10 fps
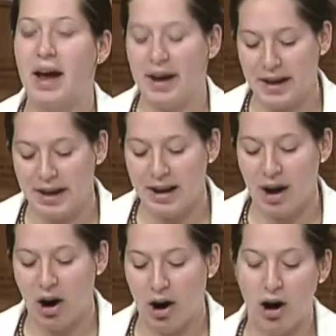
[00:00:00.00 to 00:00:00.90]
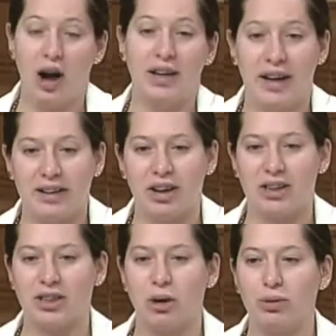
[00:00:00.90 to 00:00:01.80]
country
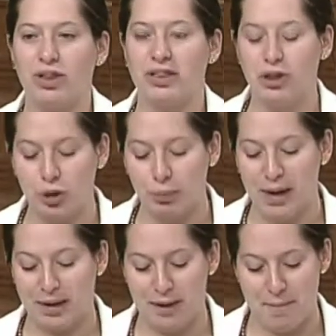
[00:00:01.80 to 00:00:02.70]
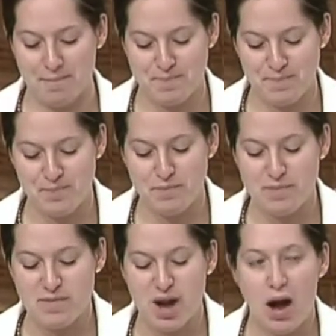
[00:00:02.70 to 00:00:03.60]
agrees in principle with the terms of the
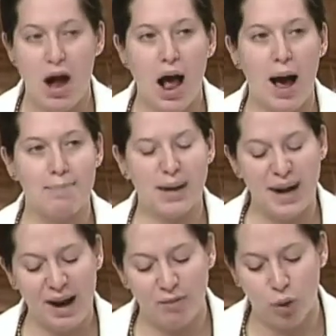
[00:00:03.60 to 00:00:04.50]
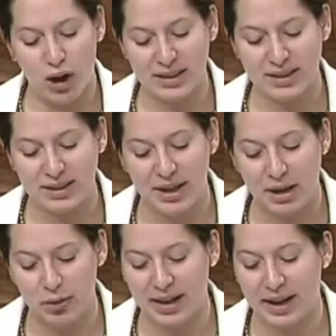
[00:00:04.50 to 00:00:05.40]
treaty and intends to
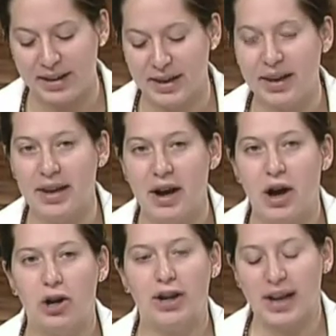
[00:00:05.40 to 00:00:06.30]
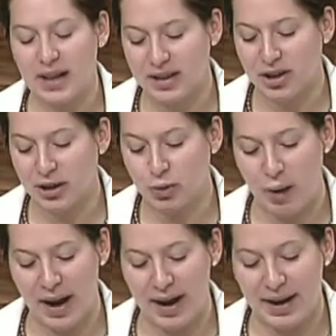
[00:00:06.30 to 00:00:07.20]
be subject to it. After having
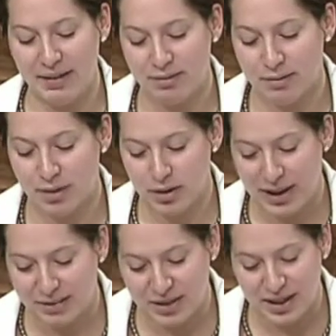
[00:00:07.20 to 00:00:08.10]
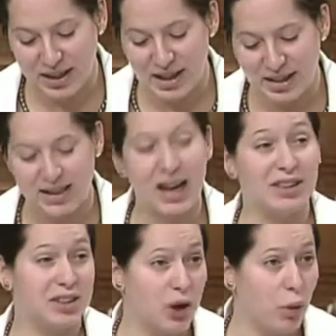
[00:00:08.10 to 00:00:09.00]
signed a treaty, Canada must
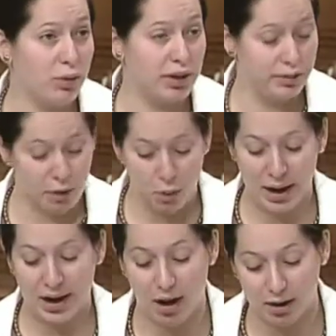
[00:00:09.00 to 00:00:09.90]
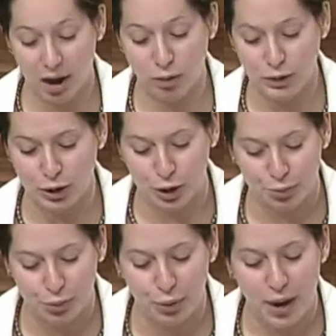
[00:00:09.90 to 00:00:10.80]
avoid actions that
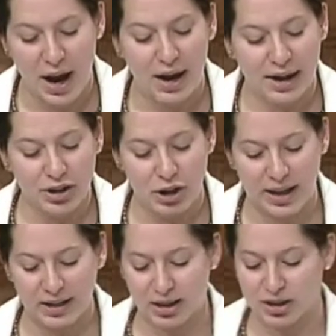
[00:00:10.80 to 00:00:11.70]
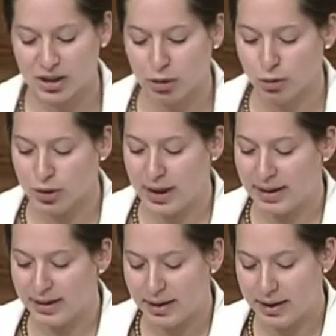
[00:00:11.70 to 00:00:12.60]
go against the
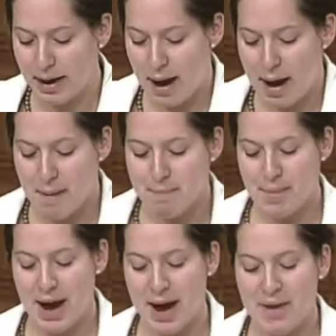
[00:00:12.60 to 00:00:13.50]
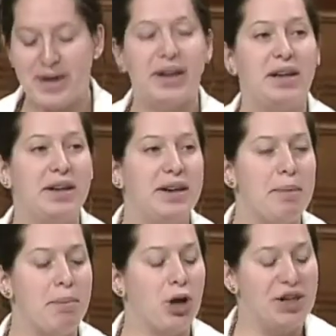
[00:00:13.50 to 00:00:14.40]
intent of and the
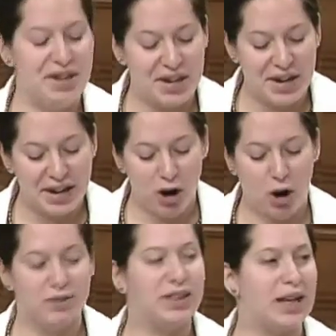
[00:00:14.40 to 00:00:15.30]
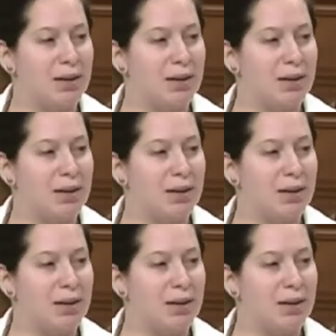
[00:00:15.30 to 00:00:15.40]
goal of the treaty,